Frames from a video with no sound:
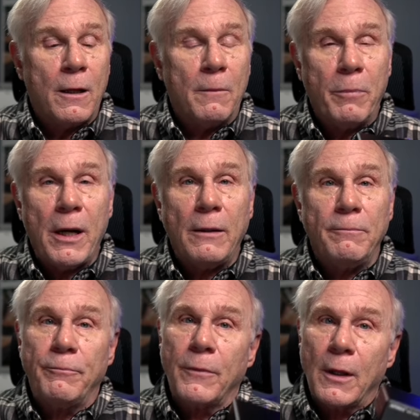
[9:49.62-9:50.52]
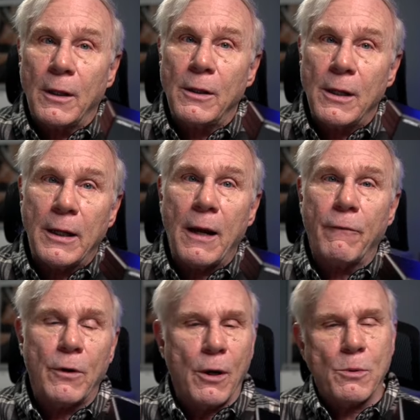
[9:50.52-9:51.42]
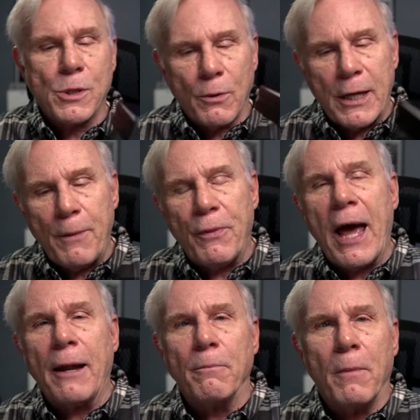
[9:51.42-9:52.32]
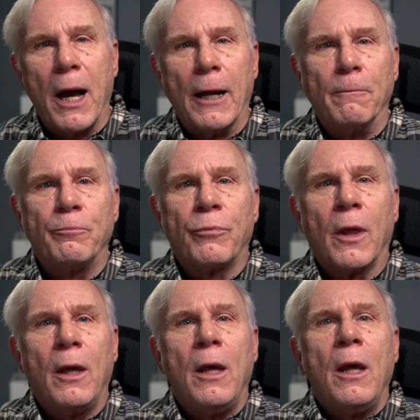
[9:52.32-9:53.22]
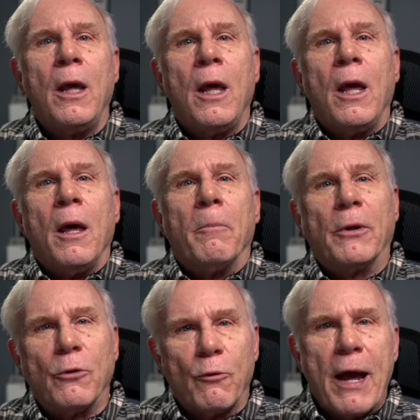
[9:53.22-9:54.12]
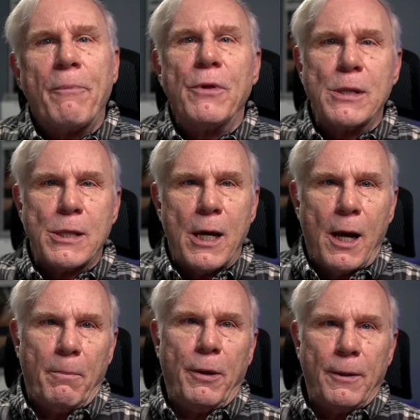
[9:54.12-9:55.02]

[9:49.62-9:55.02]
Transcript: But you never know. So keep that in mind. But to wrap this up,